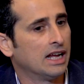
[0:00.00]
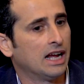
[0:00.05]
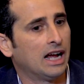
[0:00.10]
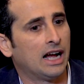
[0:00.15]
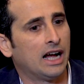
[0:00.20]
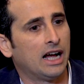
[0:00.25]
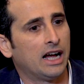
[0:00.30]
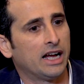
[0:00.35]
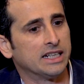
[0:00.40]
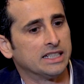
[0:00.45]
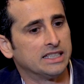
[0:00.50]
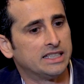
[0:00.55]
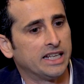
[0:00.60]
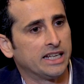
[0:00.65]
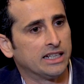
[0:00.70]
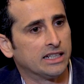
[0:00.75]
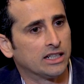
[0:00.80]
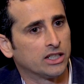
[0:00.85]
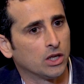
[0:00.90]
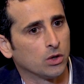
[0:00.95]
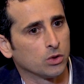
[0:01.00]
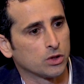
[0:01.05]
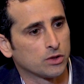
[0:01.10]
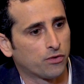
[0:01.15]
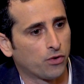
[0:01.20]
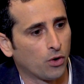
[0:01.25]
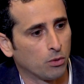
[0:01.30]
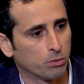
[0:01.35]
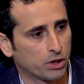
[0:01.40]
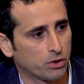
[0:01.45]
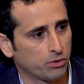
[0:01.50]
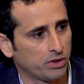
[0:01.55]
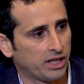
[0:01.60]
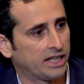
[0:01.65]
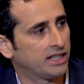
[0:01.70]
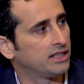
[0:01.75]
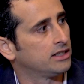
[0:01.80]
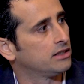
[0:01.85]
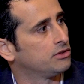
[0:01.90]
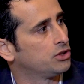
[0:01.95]
And data goes from
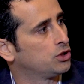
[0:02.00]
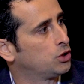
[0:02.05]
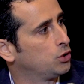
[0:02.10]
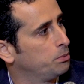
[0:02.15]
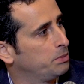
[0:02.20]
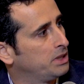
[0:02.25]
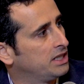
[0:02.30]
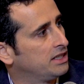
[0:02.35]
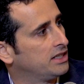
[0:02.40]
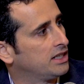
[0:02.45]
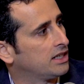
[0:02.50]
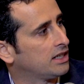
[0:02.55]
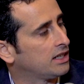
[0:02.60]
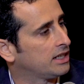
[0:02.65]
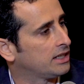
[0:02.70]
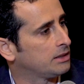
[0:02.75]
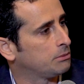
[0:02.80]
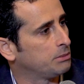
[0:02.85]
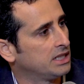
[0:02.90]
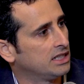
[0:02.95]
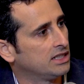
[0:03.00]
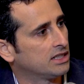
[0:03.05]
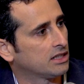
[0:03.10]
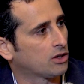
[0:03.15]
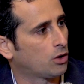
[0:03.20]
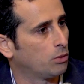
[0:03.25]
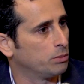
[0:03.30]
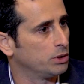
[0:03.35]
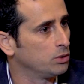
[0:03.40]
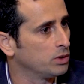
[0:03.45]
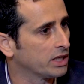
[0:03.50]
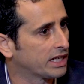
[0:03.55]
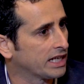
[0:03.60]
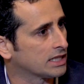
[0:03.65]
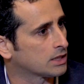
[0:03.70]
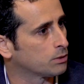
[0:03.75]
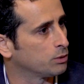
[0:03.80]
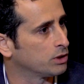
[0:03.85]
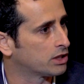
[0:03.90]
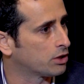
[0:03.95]
creative to media, and media
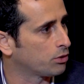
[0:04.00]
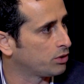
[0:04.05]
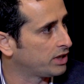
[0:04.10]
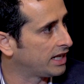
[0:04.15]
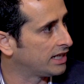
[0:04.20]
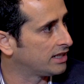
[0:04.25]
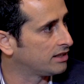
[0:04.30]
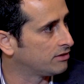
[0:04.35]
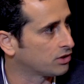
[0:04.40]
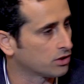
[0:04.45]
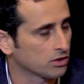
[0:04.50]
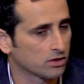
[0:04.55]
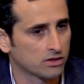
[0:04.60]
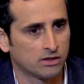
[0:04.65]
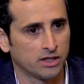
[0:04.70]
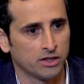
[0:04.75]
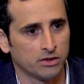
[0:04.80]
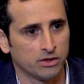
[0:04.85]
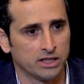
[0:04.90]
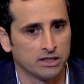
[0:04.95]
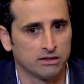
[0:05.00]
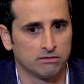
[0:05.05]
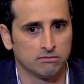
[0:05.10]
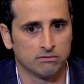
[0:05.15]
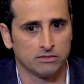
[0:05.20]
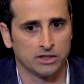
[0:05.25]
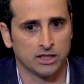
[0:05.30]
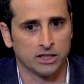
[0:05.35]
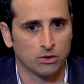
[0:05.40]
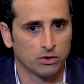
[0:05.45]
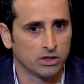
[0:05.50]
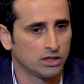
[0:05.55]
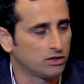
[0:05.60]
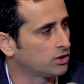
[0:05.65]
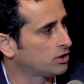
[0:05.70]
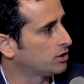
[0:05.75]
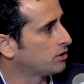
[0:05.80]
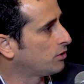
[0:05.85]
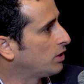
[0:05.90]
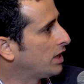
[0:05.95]
communicates with creative because they're in, they
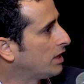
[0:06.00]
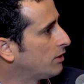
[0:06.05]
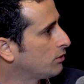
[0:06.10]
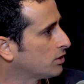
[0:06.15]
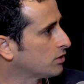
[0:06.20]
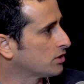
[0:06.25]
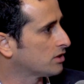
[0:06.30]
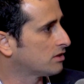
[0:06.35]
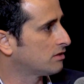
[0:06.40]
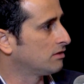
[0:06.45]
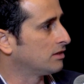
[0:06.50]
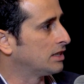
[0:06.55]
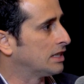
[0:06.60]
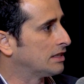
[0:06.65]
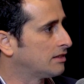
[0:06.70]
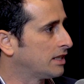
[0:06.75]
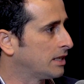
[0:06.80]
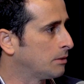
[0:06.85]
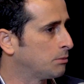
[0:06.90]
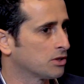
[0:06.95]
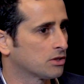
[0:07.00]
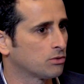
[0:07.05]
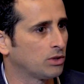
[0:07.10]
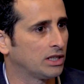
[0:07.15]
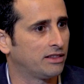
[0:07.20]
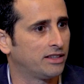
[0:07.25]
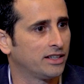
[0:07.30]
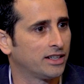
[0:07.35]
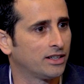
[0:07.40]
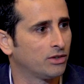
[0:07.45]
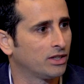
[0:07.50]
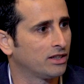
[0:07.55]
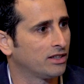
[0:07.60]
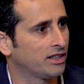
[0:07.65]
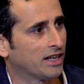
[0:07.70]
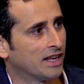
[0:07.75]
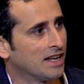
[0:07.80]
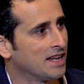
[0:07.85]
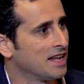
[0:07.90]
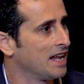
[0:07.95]
turn around because that table's right there,
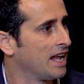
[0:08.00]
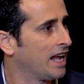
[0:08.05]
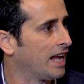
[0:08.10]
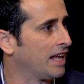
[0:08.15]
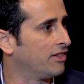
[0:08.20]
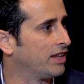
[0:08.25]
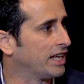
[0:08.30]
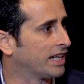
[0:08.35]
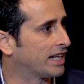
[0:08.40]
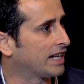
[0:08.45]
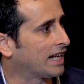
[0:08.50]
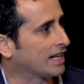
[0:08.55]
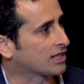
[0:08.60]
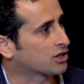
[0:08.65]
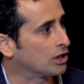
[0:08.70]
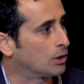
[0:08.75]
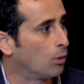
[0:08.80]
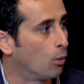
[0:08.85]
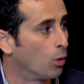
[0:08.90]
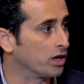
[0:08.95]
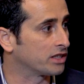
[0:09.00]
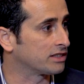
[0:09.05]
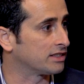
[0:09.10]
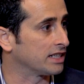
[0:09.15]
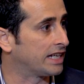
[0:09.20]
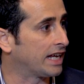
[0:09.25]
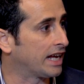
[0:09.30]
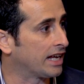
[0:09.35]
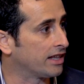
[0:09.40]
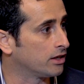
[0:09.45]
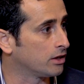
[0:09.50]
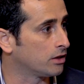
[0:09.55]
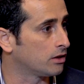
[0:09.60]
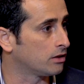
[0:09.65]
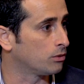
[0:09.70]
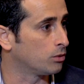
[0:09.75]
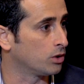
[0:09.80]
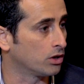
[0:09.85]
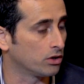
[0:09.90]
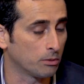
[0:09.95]
and they can actually work
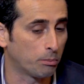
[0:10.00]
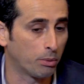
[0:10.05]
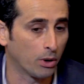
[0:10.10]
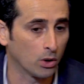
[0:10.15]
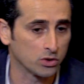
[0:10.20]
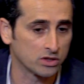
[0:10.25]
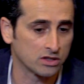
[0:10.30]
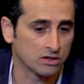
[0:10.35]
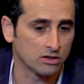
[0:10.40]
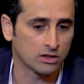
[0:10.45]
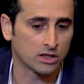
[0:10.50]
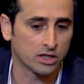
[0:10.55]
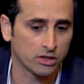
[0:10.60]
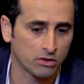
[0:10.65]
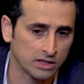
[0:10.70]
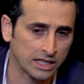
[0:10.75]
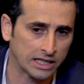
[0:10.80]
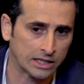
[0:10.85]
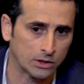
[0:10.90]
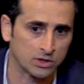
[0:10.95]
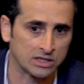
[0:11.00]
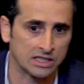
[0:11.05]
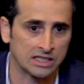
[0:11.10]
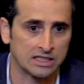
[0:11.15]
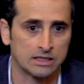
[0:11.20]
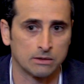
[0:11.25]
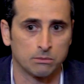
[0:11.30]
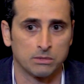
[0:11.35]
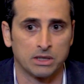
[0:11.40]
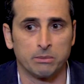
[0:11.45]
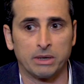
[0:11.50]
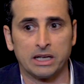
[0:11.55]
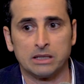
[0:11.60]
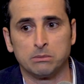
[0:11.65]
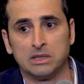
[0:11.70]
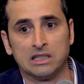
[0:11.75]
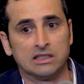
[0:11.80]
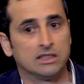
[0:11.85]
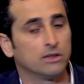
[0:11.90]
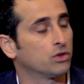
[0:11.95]
together, where opposed to the current ecosystem, they might
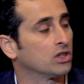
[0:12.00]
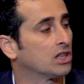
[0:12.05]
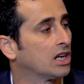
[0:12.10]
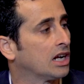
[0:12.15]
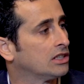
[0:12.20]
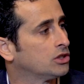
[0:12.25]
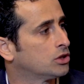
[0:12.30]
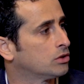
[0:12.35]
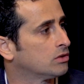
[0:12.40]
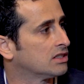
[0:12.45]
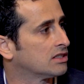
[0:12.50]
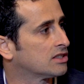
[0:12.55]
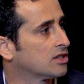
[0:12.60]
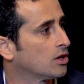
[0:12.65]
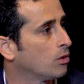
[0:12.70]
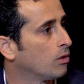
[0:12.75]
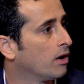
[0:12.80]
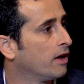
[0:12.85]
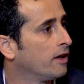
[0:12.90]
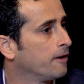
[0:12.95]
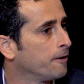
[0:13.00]
be in different countries. So